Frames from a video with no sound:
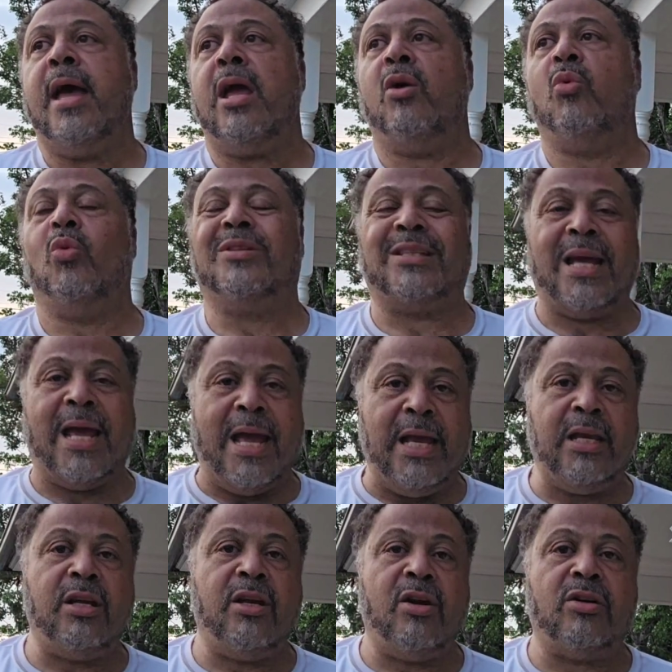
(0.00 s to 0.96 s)
It was
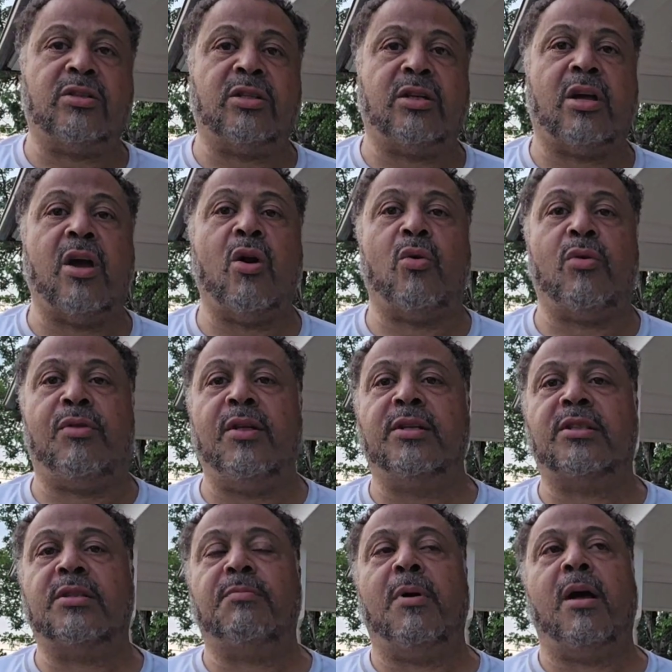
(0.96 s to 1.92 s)
8 years ago
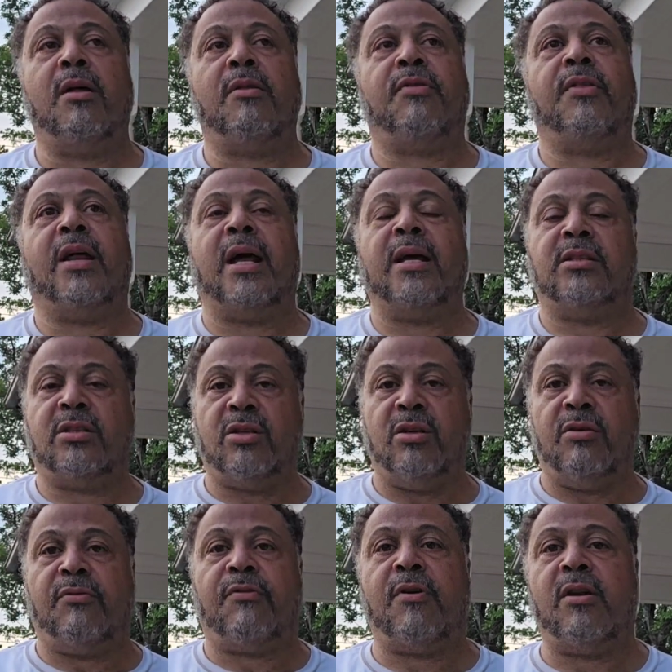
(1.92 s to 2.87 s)
this month that I
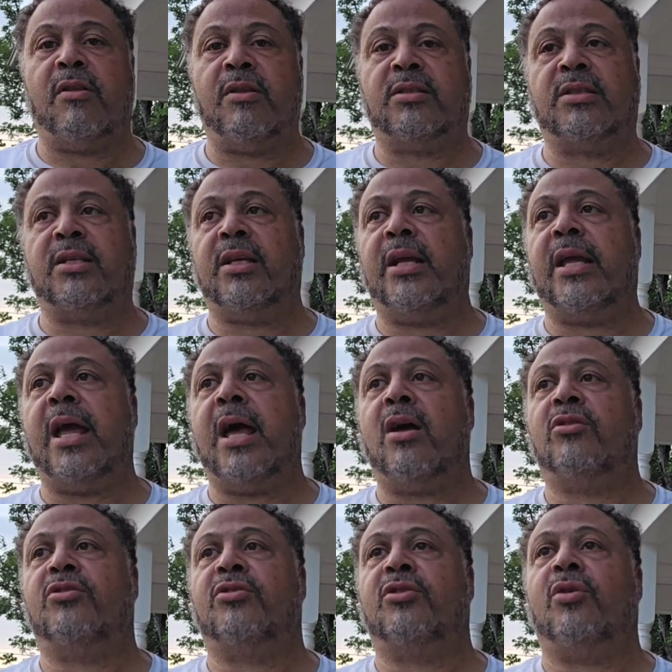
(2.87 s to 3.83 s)
stood in front of the city
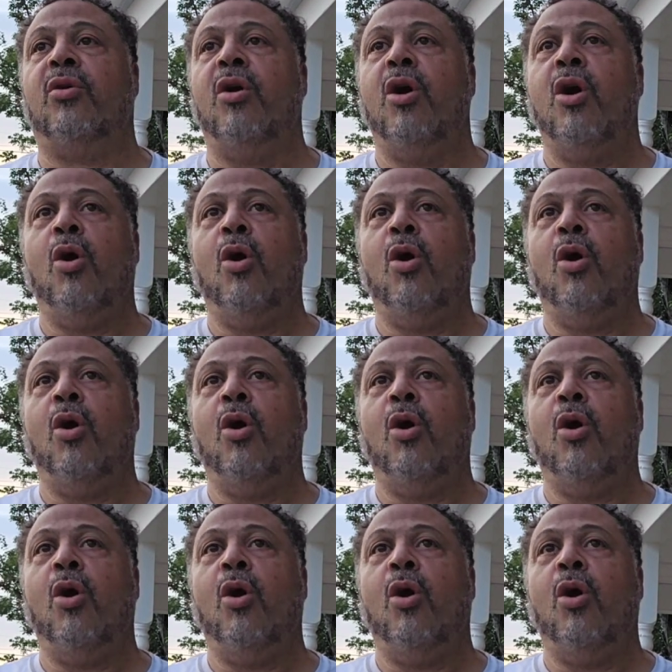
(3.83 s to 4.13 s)
council